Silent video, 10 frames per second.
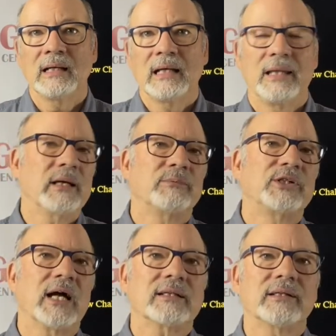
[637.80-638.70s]
The
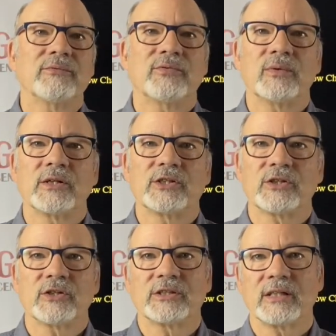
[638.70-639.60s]
objective for a
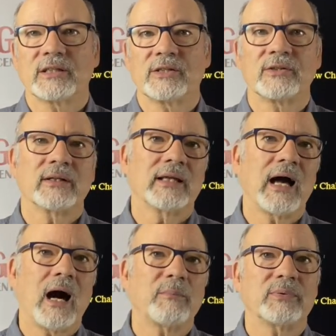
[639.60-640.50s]
church that currently
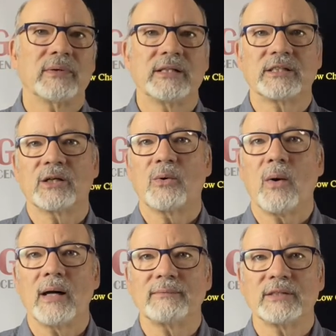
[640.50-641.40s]
operates in
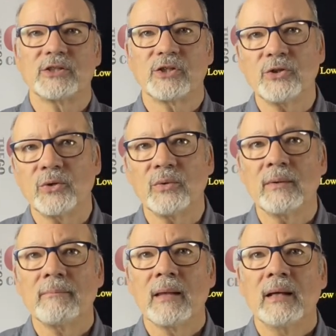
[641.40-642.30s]
quadrant 2
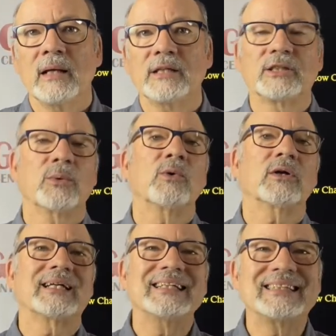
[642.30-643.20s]
is to
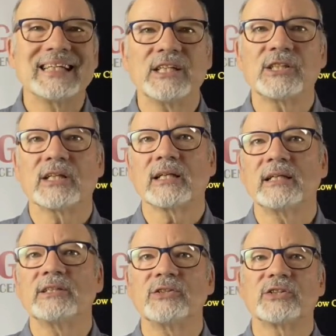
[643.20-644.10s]
work
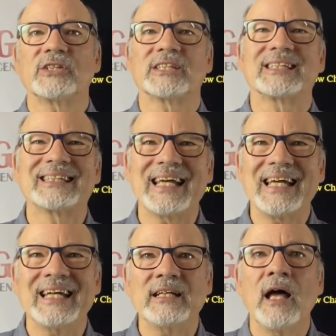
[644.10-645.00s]
intentionally to
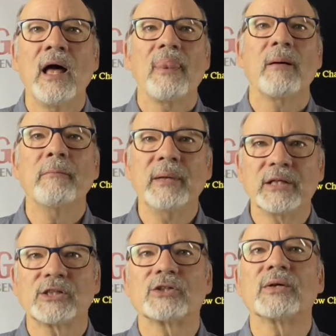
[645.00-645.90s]
sustain the
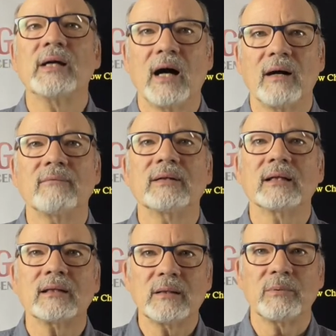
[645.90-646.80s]
ministry of the
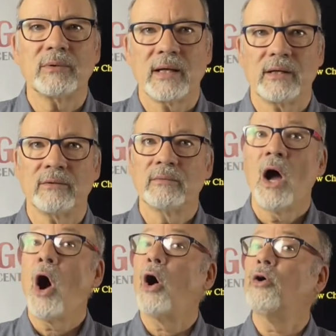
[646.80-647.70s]
liberator.
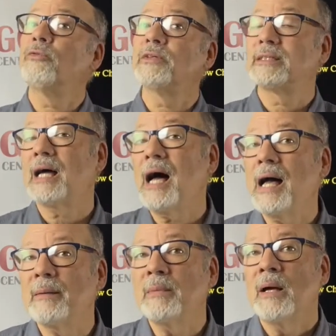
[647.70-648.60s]
Over
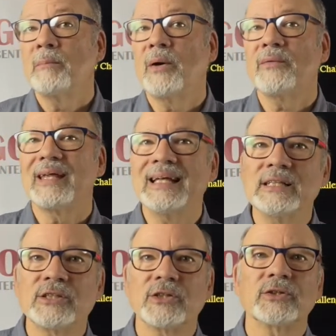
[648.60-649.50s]
time, both
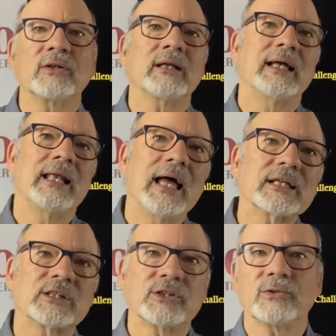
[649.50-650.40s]
internal and
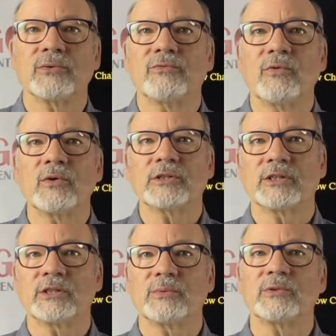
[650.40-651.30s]
external
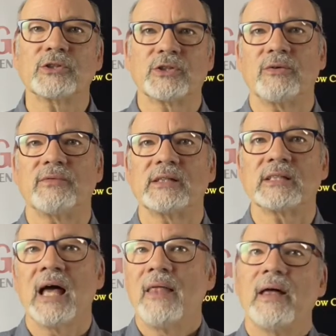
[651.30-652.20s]
forces will
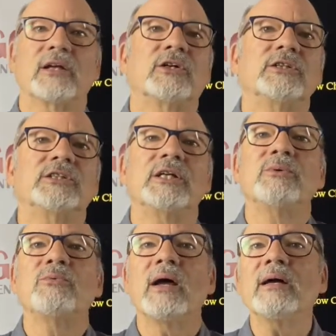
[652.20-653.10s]
surface that could
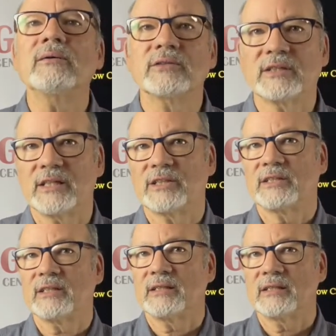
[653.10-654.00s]
derail such
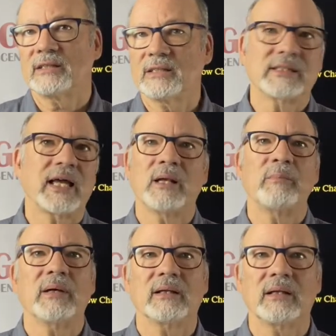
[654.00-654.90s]

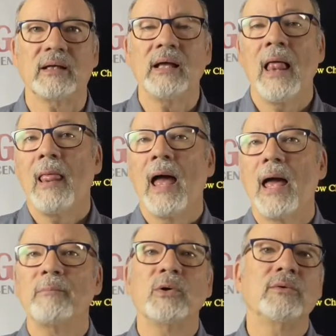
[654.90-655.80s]
sustainability
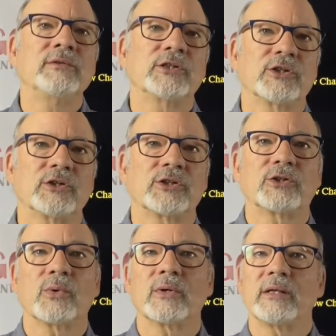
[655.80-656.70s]
and move the church
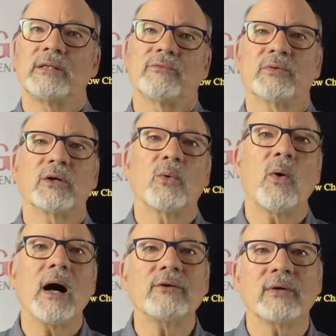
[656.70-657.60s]
toward a different
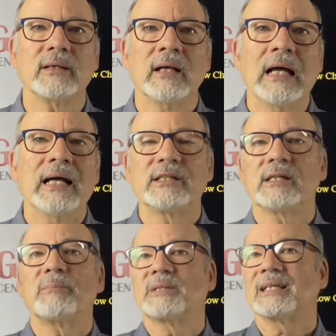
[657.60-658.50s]
quadrant. It's
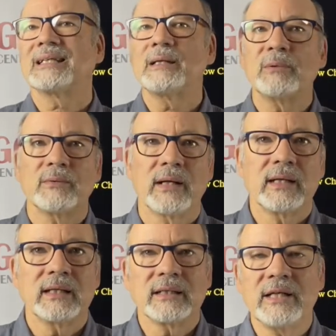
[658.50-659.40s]
up to
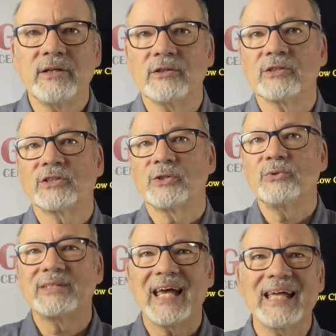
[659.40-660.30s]
liberating leaders
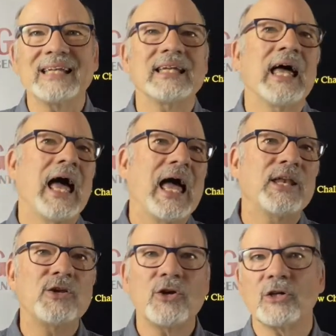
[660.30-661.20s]
to tend
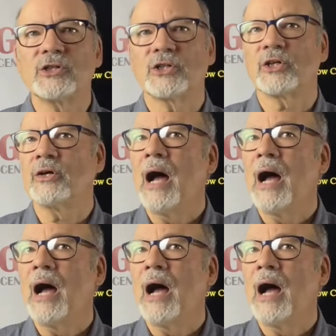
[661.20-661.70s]
and nurture